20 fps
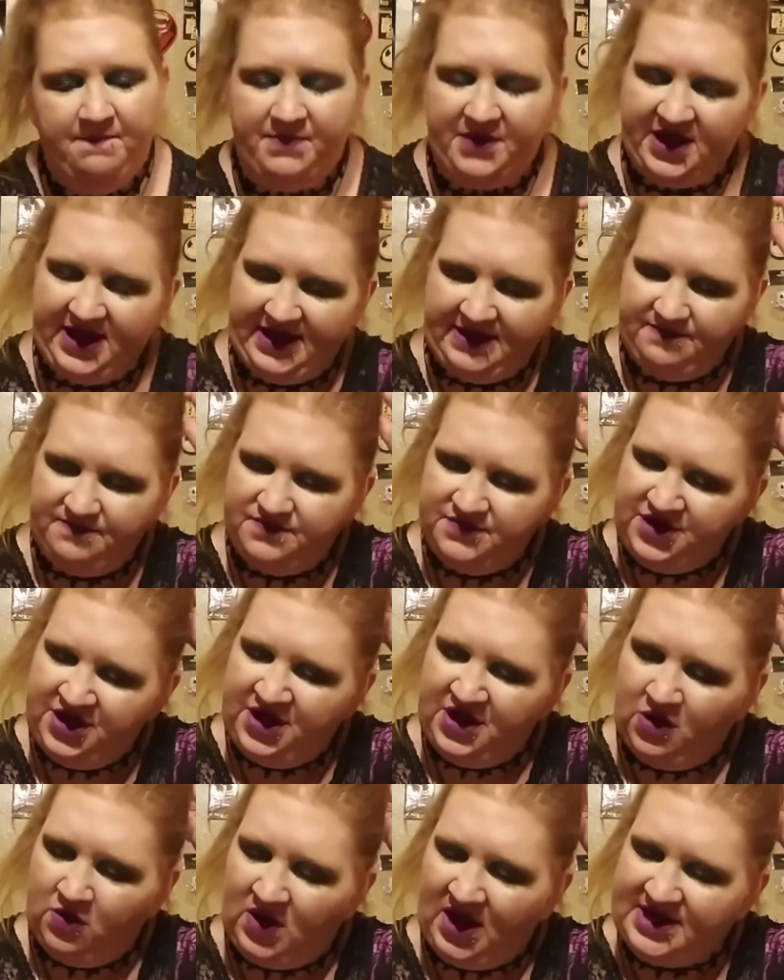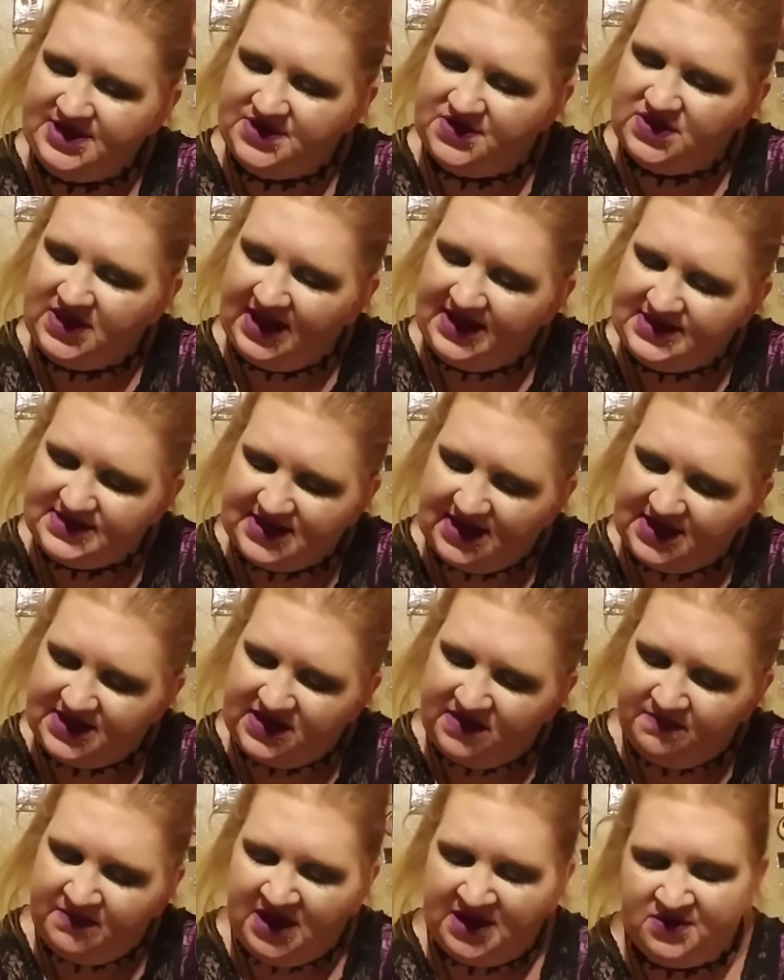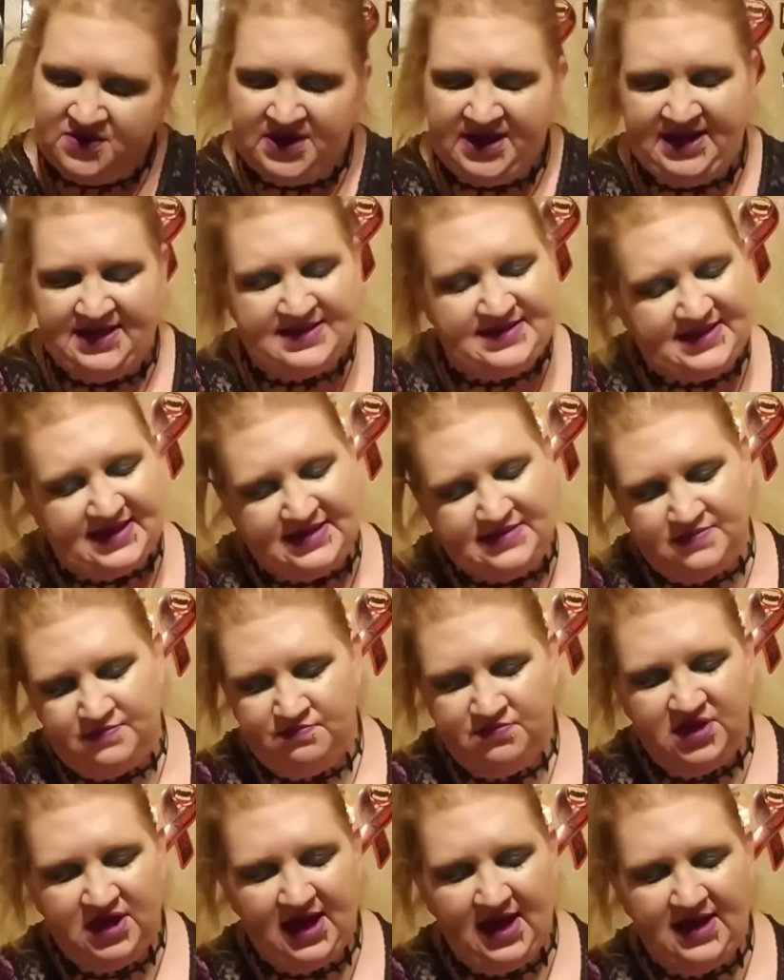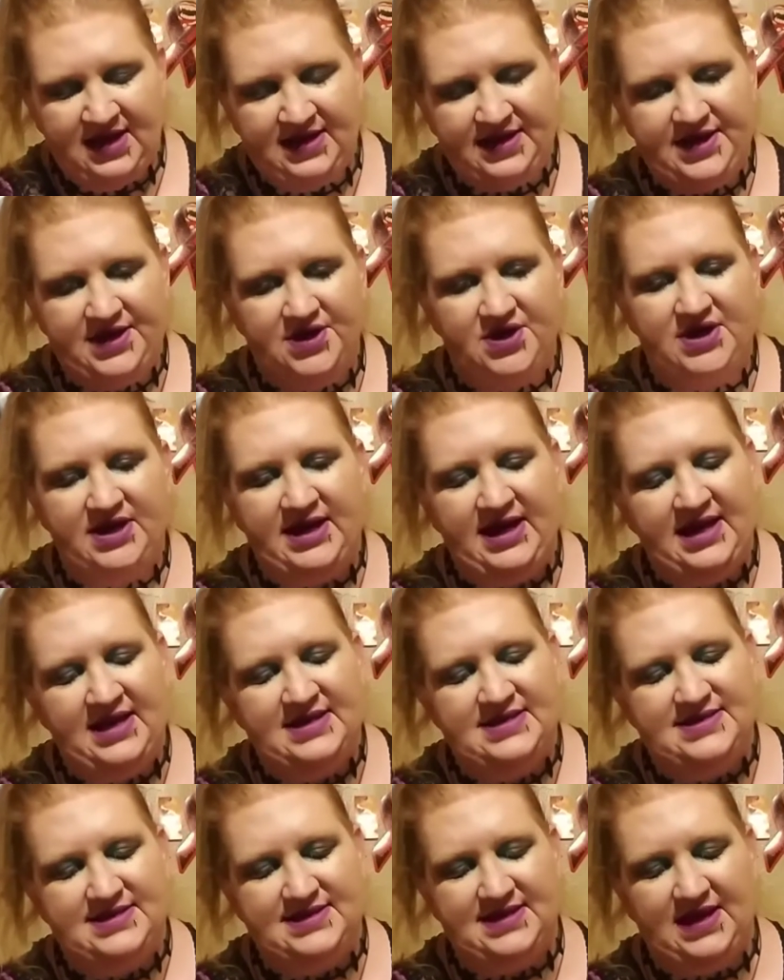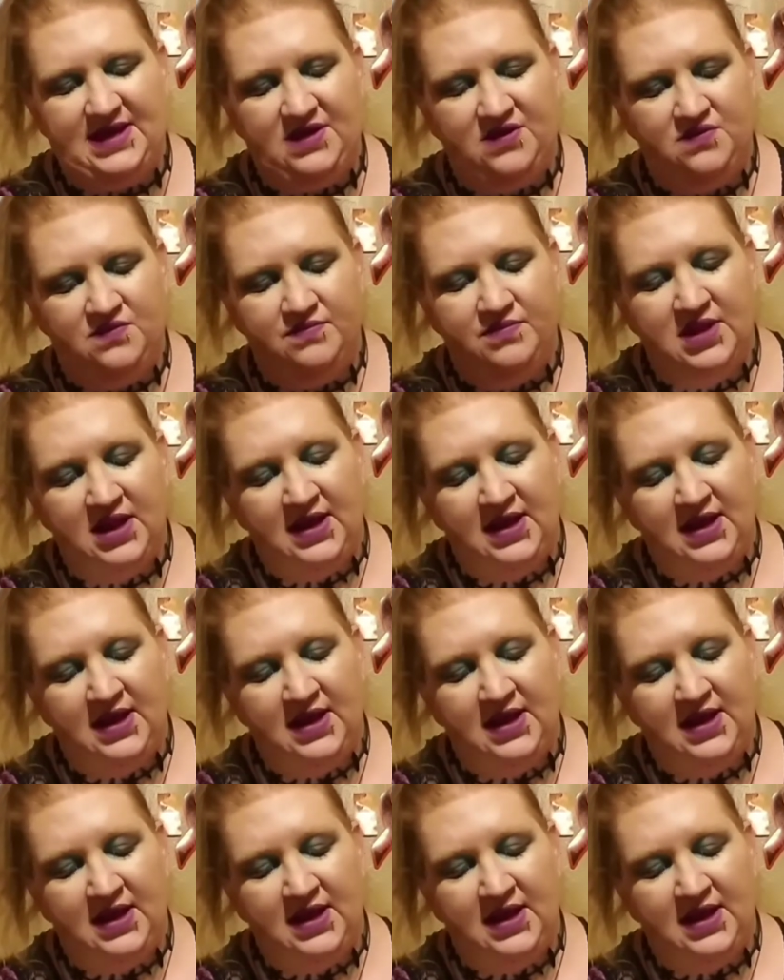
but you know, I do like documentaries and kind of curious, so